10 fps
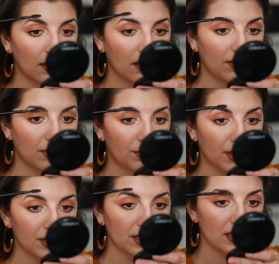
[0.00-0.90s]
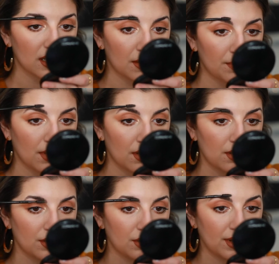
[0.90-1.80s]
if you brush these up
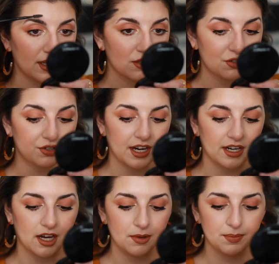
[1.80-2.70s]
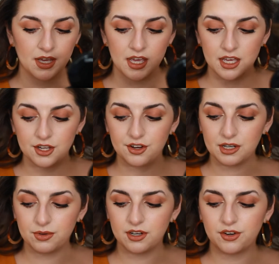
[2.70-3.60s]
all the way straight up, you're going
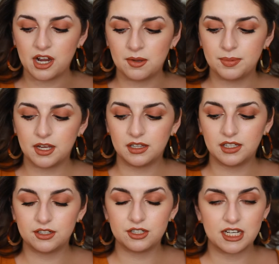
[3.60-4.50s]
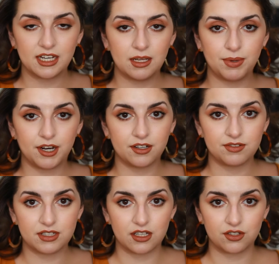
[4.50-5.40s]
to want to grab a little tiny pair of
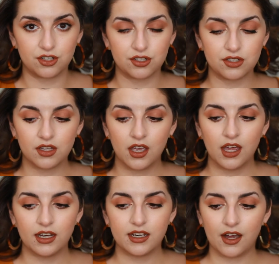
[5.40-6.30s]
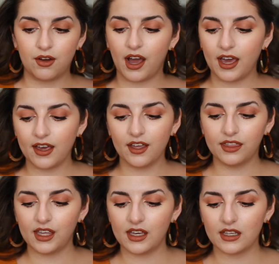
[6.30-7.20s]
scissors. Now, I
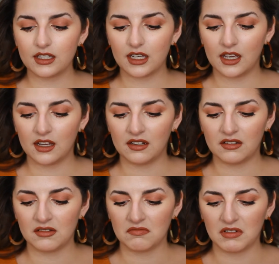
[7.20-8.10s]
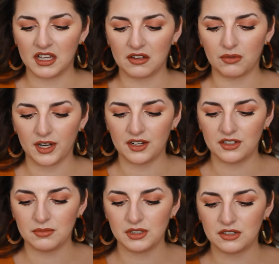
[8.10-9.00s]
got these in like a
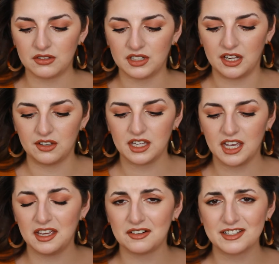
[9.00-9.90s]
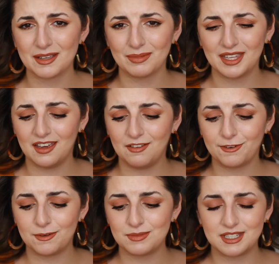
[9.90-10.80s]
random little nail kit or something
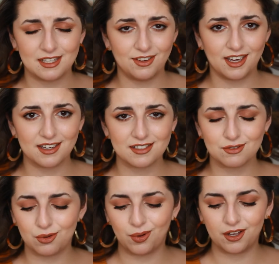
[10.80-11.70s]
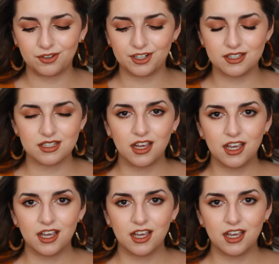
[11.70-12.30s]
from CVS or Walgreens.